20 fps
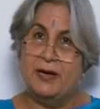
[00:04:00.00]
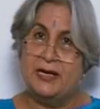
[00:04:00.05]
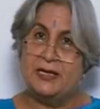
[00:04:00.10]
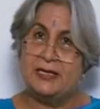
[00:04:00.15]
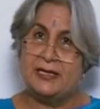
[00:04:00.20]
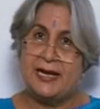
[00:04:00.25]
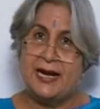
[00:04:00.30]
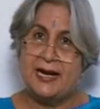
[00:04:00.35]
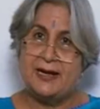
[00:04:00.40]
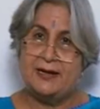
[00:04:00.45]

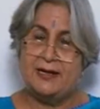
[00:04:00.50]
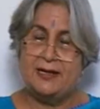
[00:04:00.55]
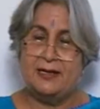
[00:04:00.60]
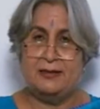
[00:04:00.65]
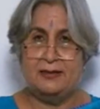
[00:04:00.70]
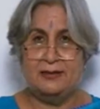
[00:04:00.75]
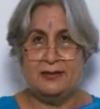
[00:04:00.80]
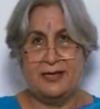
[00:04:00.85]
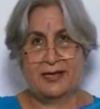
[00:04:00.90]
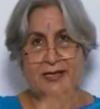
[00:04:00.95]
burn
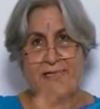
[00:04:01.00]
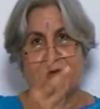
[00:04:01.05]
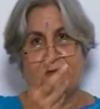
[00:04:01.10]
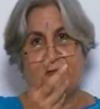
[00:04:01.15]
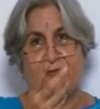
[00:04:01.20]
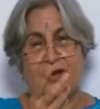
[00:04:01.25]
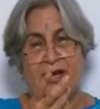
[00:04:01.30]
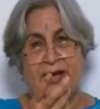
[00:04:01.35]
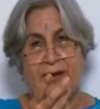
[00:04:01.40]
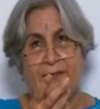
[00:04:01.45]
candles, there is
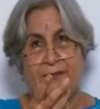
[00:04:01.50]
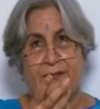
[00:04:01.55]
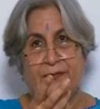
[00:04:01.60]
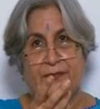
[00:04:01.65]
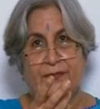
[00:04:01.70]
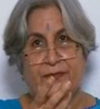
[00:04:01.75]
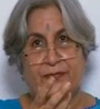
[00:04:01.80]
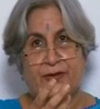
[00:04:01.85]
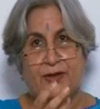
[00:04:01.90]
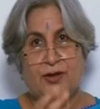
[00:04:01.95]
a flame.
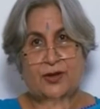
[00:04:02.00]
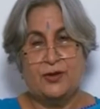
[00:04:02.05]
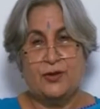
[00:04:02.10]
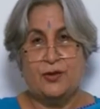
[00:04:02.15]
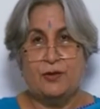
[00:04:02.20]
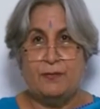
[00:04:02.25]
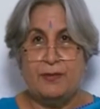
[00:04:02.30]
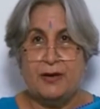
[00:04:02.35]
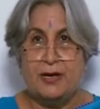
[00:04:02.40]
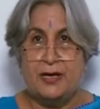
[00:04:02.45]

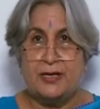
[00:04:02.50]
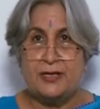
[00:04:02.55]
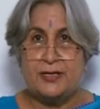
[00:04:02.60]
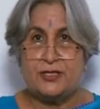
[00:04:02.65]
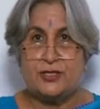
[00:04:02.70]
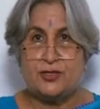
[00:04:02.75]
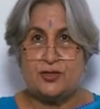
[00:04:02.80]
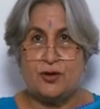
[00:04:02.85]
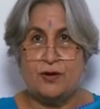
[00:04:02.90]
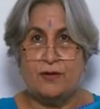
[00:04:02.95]
You burn
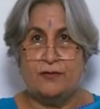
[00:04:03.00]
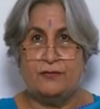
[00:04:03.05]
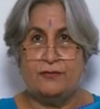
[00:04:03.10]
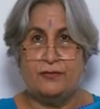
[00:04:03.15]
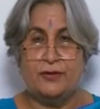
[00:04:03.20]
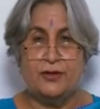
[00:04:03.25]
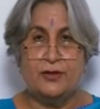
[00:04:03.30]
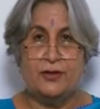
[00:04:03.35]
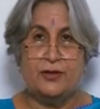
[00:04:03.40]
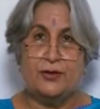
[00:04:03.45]
a stove,
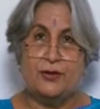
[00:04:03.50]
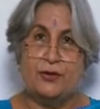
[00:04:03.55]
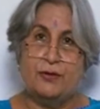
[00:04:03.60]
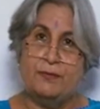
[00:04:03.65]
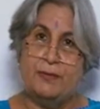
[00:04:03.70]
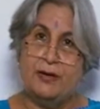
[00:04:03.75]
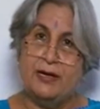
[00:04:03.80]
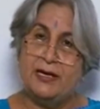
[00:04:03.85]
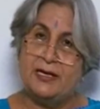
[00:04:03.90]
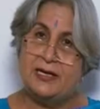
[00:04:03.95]
you
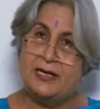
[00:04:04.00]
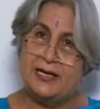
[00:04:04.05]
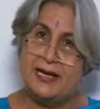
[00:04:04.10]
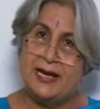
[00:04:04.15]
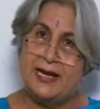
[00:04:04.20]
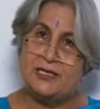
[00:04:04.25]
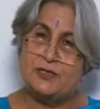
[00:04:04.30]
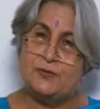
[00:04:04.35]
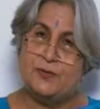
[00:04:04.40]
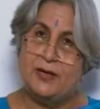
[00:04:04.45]
burn a
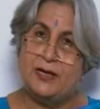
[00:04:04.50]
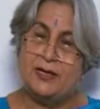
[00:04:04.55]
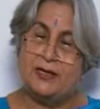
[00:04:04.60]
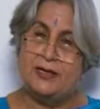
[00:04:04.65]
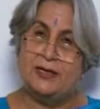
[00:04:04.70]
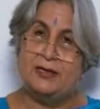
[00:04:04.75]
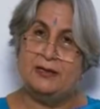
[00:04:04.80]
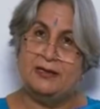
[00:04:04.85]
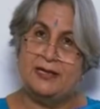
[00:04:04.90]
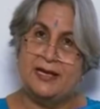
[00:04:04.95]
gas
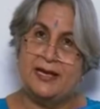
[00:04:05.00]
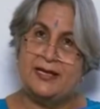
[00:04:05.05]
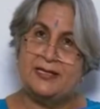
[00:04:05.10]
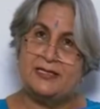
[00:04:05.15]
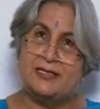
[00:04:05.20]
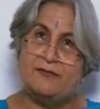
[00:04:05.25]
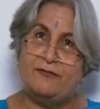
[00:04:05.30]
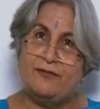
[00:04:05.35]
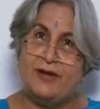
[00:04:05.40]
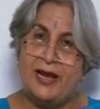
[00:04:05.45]
burner, there
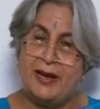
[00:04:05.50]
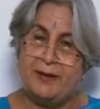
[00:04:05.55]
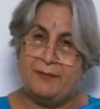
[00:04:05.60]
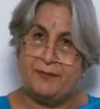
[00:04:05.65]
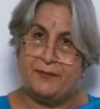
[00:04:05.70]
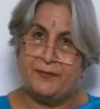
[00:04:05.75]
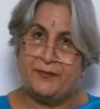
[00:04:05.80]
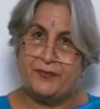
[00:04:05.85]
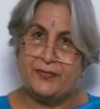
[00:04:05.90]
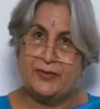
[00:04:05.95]
is a
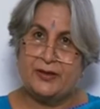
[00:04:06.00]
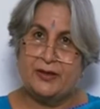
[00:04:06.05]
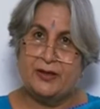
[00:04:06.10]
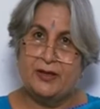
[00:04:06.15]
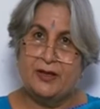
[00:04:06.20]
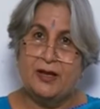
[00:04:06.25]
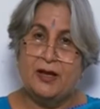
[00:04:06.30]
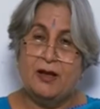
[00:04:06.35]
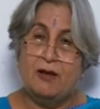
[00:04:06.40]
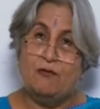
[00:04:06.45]
flame.
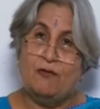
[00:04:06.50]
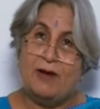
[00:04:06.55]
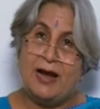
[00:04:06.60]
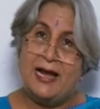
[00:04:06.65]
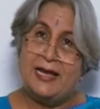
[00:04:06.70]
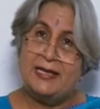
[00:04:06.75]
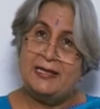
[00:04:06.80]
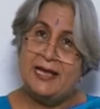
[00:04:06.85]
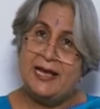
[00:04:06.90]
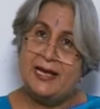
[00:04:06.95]
Why
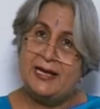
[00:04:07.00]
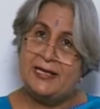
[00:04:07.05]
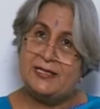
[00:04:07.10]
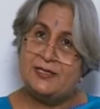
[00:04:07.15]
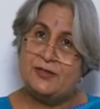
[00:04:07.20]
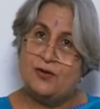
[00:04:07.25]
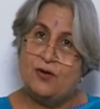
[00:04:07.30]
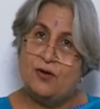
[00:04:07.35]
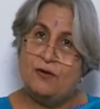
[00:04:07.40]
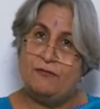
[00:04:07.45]
there
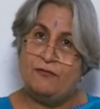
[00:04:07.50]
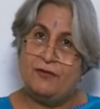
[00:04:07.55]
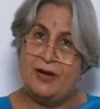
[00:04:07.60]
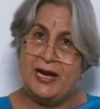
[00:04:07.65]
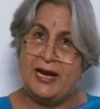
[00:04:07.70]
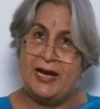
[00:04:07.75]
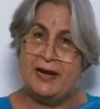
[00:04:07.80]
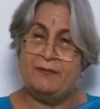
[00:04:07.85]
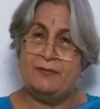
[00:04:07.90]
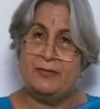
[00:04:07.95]
is no
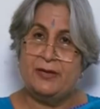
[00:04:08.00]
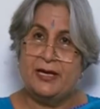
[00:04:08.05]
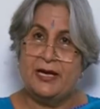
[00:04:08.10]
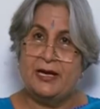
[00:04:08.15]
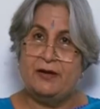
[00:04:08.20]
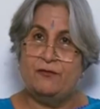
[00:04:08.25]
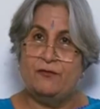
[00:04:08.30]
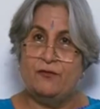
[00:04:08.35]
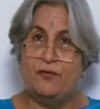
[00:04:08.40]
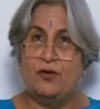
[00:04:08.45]
flame
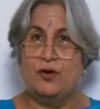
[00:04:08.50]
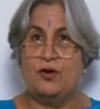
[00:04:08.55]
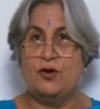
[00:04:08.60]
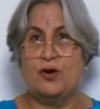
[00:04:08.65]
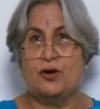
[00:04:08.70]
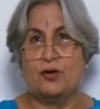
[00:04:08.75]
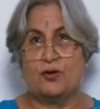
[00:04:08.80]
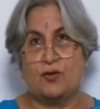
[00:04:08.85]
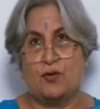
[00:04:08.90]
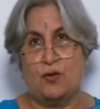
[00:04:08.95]
in wood
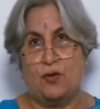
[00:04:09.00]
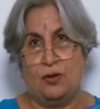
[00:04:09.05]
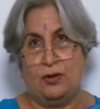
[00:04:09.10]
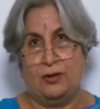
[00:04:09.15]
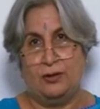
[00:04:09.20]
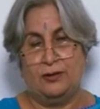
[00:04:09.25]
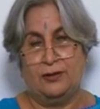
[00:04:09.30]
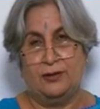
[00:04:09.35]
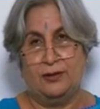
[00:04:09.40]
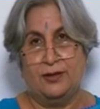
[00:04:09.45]
or coal?
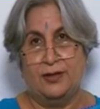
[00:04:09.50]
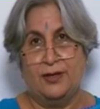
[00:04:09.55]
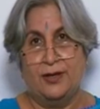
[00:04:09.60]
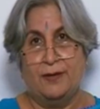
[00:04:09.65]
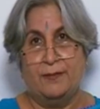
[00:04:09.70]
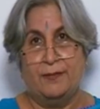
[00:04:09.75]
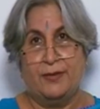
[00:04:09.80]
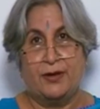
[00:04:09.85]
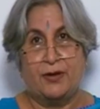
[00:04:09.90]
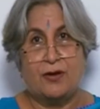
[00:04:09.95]

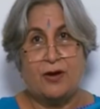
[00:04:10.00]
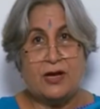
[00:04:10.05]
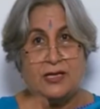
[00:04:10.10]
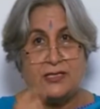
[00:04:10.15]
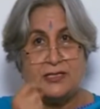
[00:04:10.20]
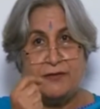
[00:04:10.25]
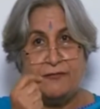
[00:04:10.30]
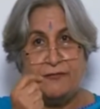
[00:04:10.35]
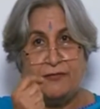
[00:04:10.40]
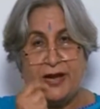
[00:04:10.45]

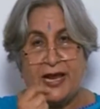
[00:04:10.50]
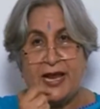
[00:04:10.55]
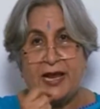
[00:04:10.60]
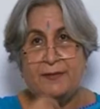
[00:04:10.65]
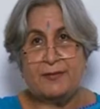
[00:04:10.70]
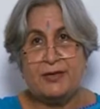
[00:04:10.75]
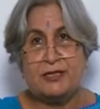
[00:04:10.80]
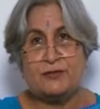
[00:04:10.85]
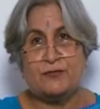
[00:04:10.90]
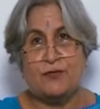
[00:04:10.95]
Because a
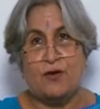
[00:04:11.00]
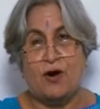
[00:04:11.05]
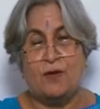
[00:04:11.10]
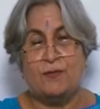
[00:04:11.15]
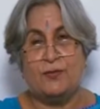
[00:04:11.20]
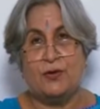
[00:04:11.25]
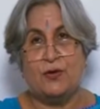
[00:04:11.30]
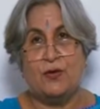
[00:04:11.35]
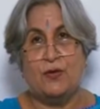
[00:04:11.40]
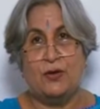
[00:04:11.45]
flame is
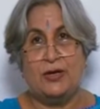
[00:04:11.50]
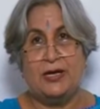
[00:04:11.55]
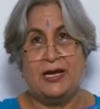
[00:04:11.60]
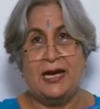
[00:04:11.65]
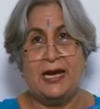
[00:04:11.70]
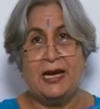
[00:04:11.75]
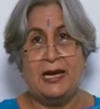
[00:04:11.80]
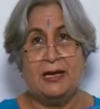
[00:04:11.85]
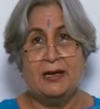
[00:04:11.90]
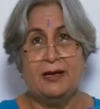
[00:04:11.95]
formed
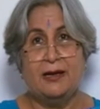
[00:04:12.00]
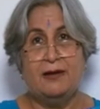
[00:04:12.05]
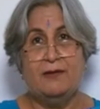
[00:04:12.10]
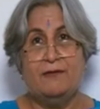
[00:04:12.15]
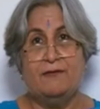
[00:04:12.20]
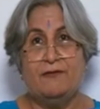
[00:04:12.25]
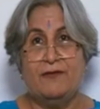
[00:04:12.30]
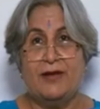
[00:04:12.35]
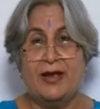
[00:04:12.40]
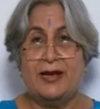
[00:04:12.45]
only
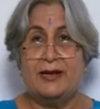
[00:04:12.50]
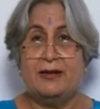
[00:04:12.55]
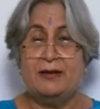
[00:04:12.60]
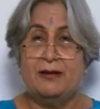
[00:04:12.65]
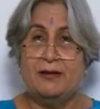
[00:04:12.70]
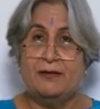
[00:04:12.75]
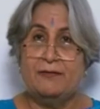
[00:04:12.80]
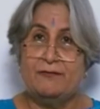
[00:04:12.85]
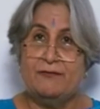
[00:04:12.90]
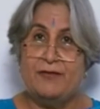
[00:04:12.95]
when
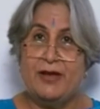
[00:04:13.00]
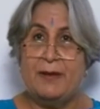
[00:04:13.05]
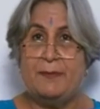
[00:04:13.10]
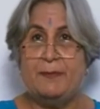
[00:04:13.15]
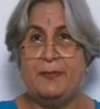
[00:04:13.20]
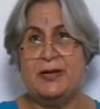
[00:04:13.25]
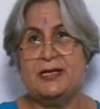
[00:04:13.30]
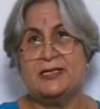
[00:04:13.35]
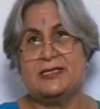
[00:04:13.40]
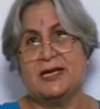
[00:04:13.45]

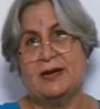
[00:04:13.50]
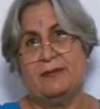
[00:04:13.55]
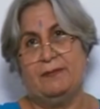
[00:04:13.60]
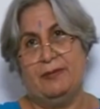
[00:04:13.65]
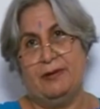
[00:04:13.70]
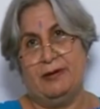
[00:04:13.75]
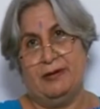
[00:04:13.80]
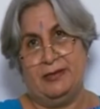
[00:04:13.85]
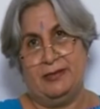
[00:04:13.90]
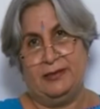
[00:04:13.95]
vapors
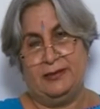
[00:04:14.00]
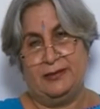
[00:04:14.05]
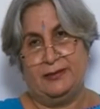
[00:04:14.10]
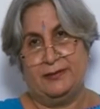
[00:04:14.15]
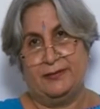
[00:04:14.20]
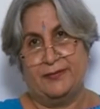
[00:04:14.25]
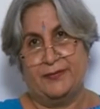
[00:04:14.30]
are burnt.